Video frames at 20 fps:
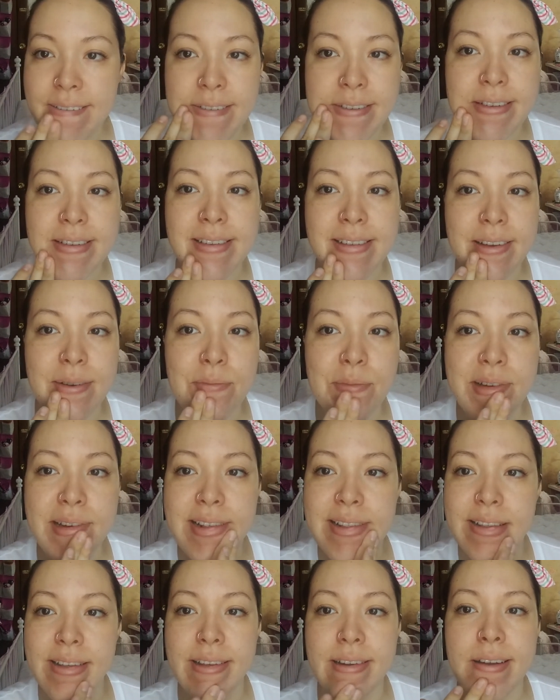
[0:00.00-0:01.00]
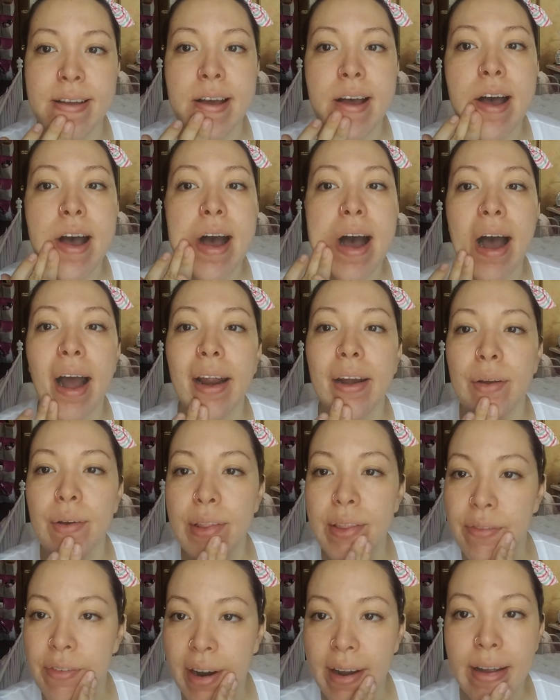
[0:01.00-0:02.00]
I
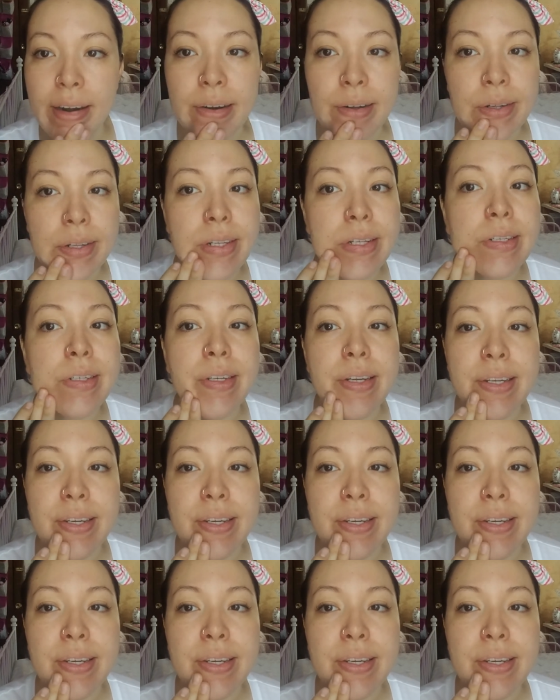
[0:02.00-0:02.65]
know the retinol